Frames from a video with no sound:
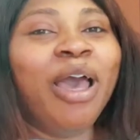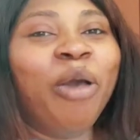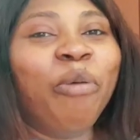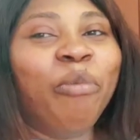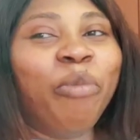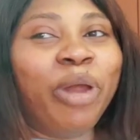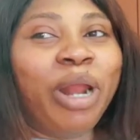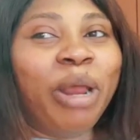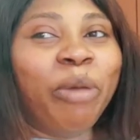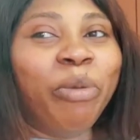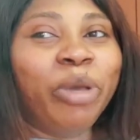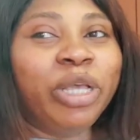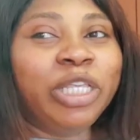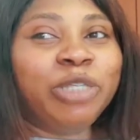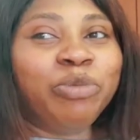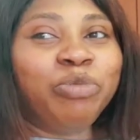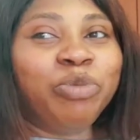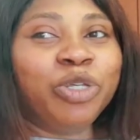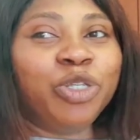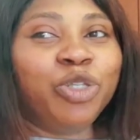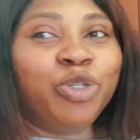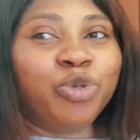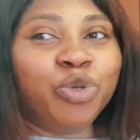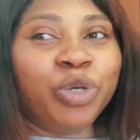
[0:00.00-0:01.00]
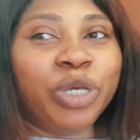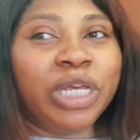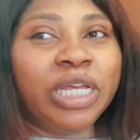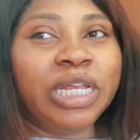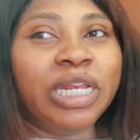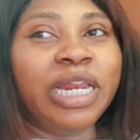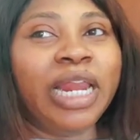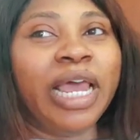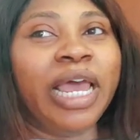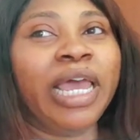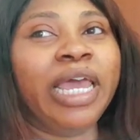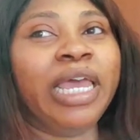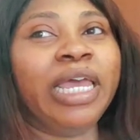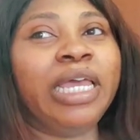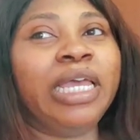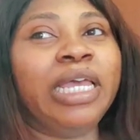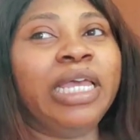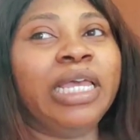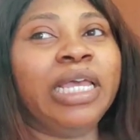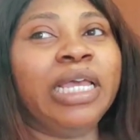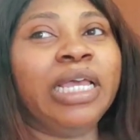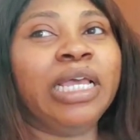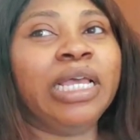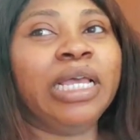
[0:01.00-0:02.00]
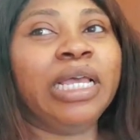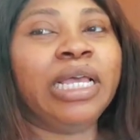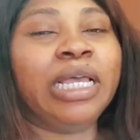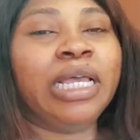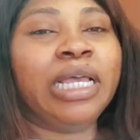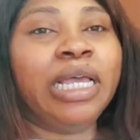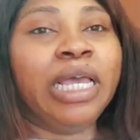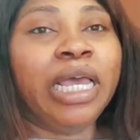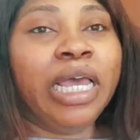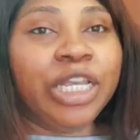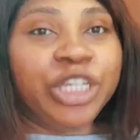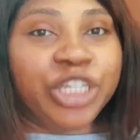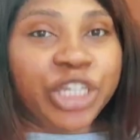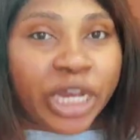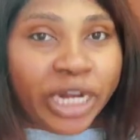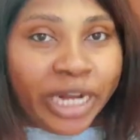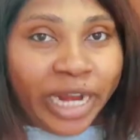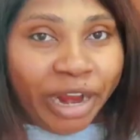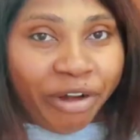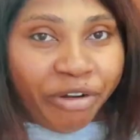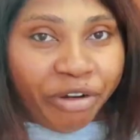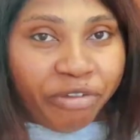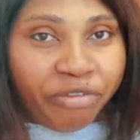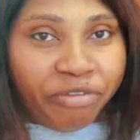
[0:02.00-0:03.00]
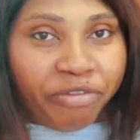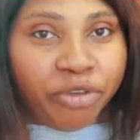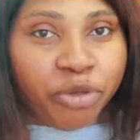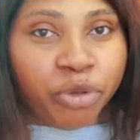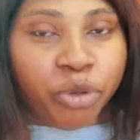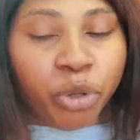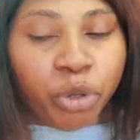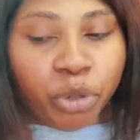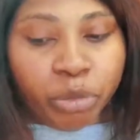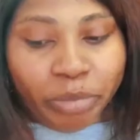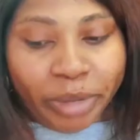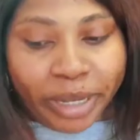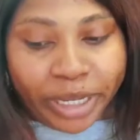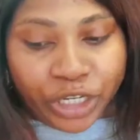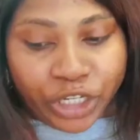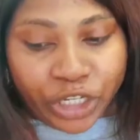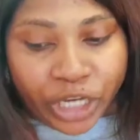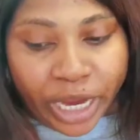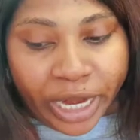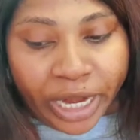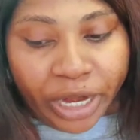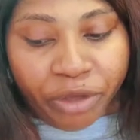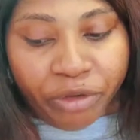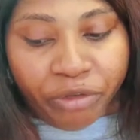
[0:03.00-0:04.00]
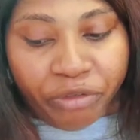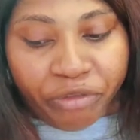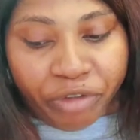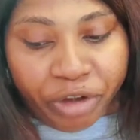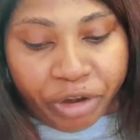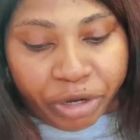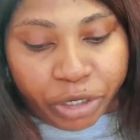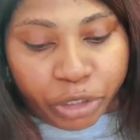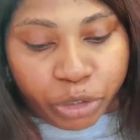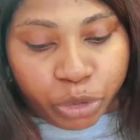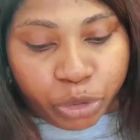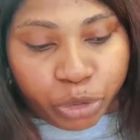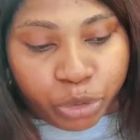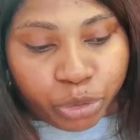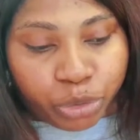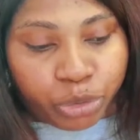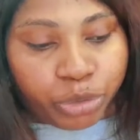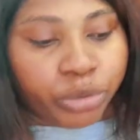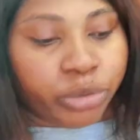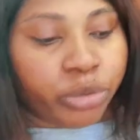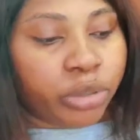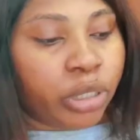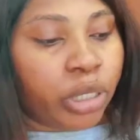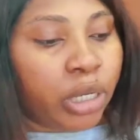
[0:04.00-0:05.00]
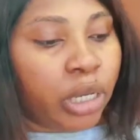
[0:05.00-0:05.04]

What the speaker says: but I'm going to be doing like a gender reveal on my channel very soon,